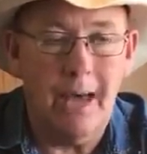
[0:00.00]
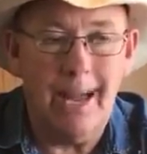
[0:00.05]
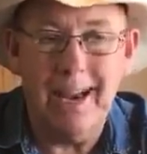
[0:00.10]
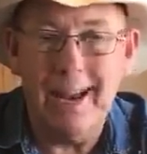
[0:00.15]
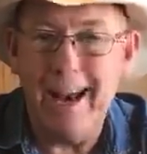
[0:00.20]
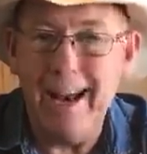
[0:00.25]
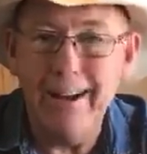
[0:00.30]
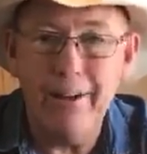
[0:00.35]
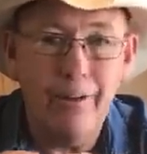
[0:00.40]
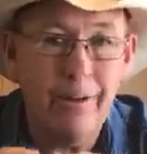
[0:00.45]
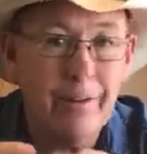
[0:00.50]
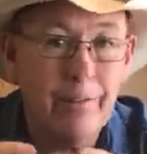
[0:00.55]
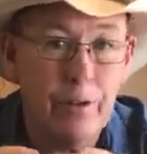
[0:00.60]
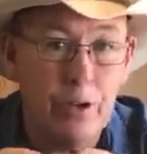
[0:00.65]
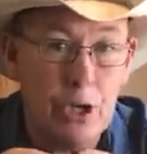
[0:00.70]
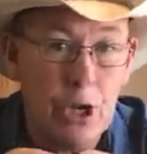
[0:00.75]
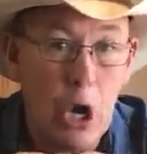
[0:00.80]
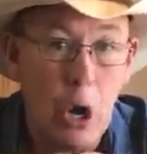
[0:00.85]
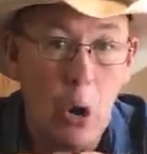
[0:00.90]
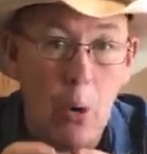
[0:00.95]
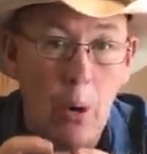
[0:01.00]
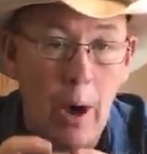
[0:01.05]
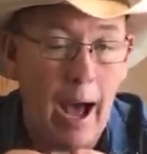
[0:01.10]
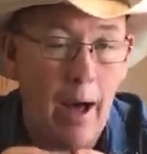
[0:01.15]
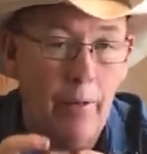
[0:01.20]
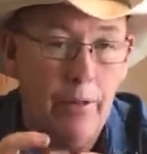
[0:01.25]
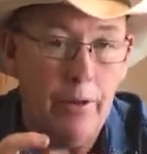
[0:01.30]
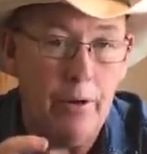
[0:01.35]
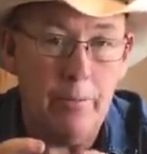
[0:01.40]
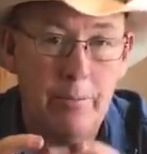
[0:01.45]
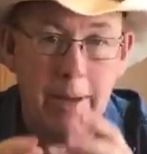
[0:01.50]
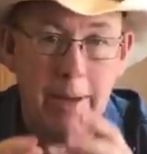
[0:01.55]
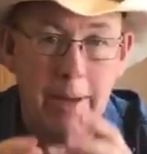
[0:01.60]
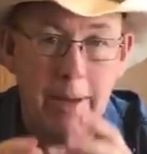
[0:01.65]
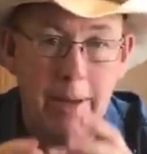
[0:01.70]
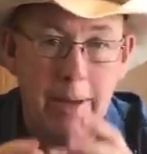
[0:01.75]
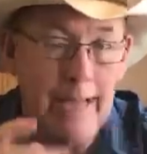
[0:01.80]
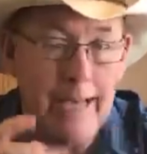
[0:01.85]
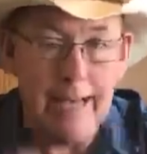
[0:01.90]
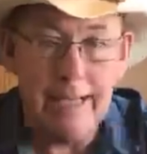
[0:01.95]
And I don't even know how they're
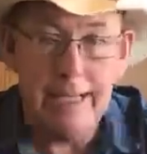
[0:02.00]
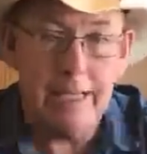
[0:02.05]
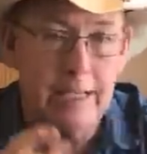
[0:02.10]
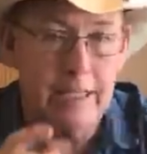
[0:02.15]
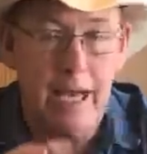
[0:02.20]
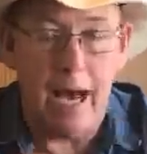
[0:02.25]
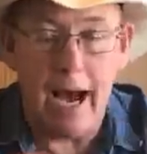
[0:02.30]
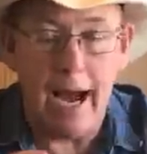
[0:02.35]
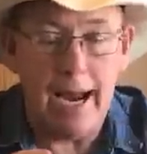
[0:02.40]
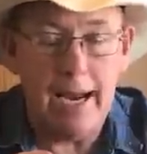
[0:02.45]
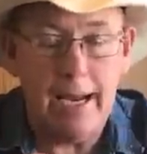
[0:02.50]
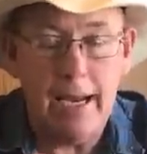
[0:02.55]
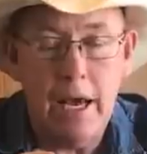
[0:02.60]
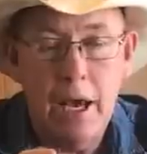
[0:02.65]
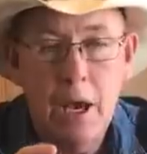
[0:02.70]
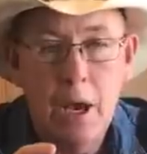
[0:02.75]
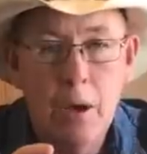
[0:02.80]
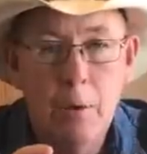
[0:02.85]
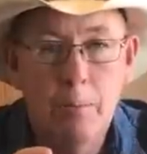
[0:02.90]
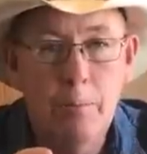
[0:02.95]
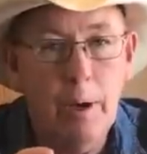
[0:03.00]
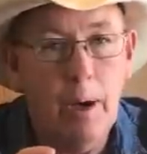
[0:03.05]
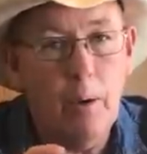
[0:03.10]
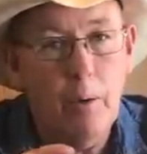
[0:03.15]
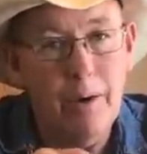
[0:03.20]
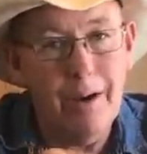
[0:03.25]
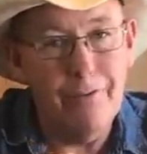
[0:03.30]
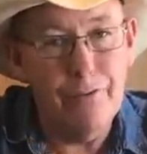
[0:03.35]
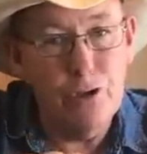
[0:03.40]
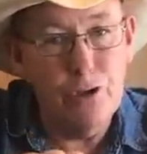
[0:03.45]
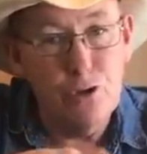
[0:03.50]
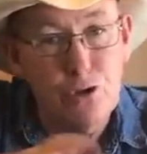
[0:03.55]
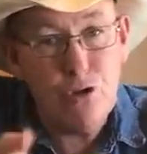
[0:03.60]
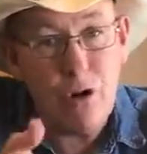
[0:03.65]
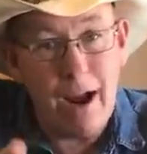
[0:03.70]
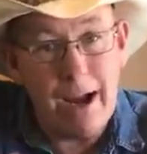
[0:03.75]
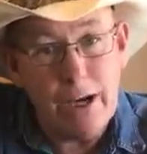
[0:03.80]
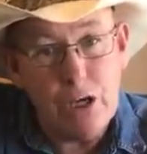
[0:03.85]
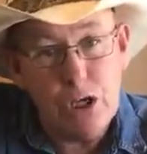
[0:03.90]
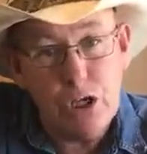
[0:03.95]
made inside, but if
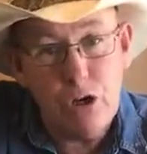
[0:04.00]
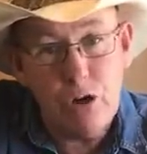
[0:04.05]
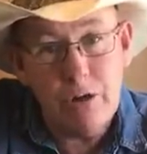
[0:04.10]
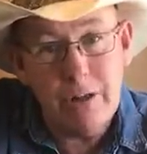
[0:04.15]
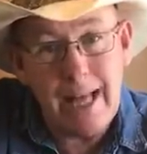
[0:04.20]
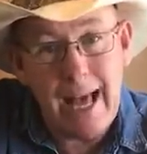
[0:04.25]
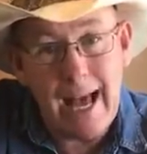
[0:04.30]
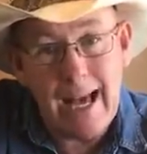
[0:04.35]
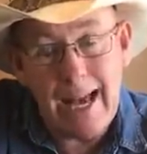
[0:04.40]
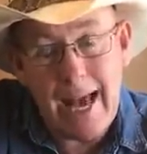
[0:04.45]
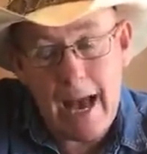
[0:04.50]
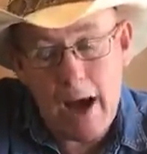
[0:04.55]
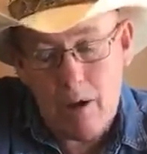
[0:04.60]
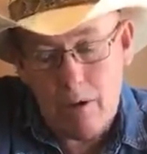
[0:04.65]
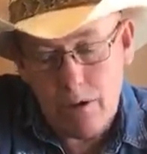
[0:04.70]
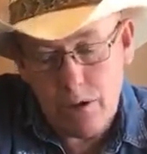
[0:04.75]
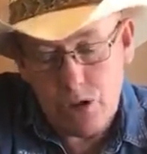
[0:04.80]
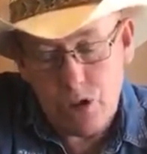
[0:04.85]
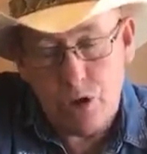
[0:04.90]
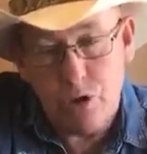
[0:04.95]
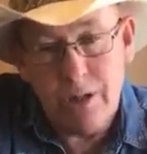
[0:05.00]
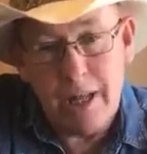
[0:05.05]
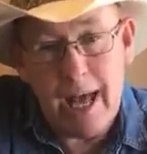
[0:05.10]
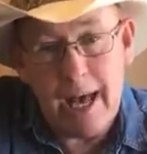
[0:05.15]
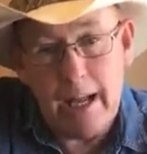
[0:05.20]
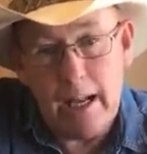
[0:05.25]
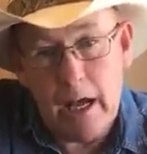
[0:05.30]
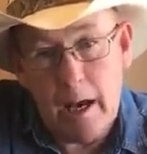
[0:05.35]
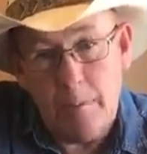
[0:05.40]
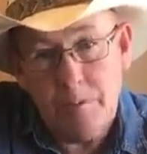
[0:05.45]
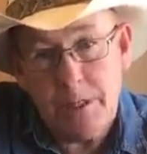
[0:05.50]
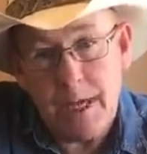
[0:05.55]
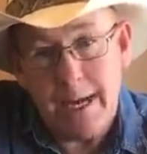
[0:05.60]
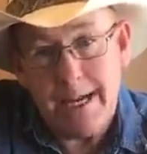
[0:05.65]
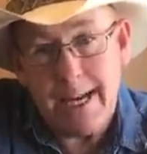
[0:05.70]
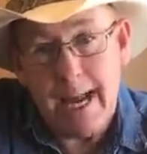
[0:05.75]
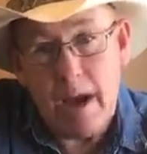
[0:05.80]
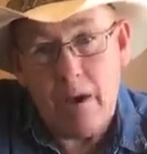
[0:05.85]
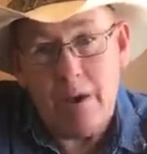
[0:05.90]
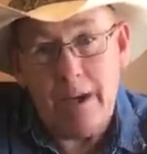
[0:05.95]
you try to turn that out, turn that
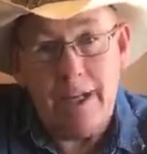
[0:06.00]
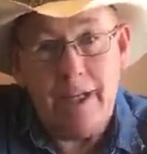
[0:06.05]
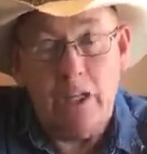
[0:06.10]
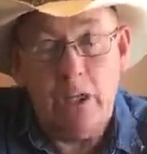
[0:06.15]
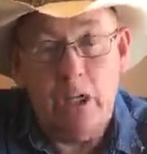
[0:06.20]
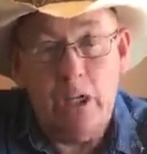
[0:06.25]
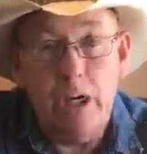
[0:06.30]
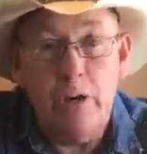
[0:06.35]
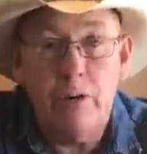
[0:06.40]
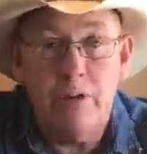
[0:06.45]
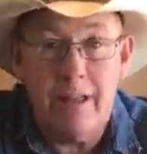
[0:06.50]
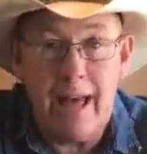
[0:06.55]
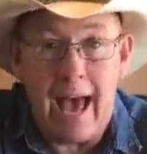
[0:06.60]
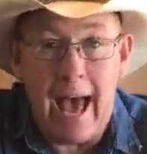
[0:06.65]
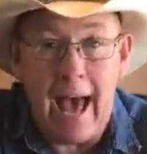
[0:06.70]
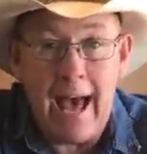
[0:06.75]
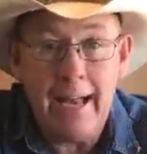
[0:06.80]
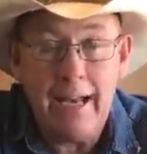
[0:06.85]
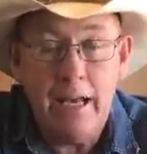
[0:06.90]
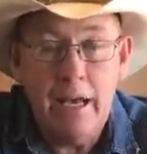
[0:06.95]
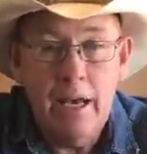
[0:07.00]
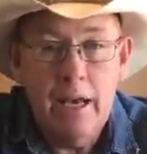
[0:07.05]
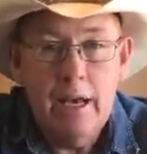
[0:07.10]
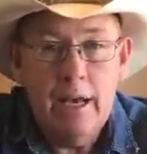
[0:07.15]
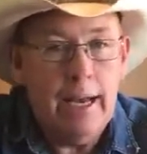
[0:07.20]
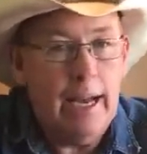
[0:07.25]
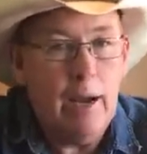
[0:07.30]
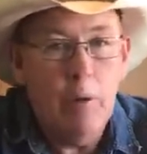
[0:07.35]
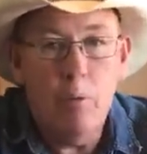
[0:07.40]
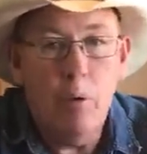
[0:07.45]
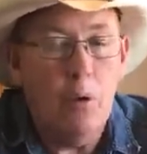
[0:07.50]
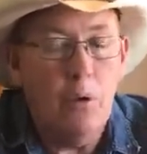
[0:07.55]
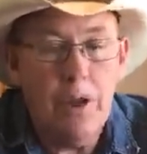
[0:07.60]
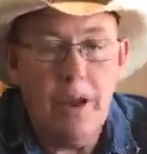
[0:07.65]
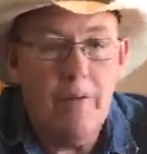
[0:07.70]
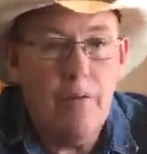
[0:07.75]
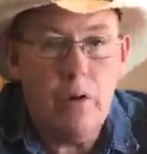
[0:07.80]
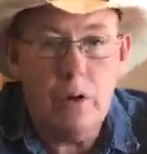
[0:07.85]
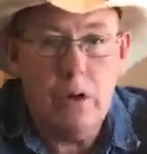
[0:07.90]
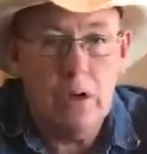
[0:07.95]
upside down and clear that, it
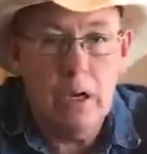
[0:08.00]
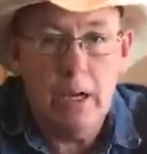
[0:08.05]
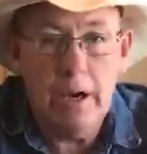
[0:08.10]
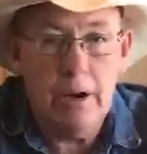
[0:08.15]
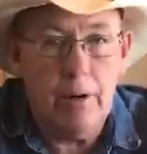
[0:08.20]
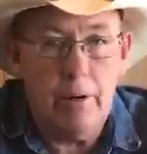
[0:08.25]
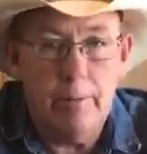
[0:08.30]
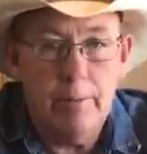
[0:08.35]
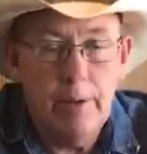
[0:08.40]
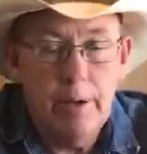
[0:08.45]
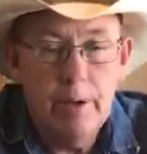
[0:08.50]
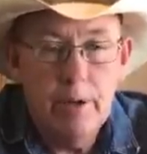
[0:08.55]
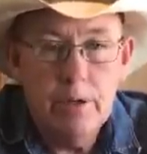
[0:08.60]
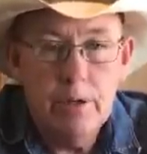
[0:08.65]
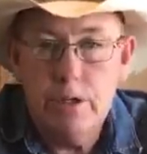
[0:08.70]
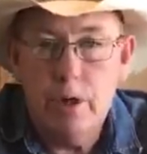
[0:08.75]
won't ever clear.